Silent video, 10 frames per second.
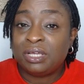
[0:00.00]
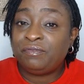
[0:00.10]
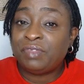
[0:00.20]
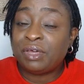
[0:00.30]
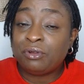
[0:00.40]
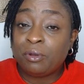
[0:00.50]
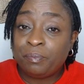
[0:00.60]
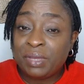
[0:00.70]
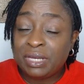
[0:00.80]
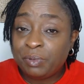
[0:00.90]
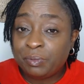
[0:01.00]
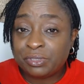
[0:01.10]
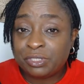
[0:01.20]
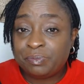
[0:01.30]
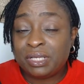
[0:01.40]
If there are not many
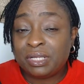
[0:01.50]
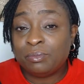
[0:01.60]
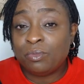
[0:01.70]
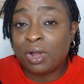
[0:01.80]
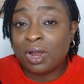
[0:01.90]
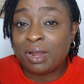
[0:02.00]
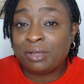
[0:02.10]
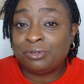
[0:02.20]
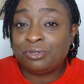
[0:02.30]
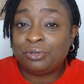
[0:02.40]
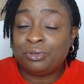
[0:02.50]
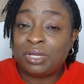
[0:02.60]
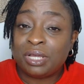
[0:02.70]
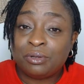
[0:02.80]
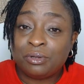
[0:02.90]
people speaking Igbo around you, you
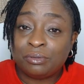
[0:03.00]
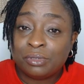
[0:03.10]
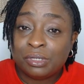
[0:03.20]
can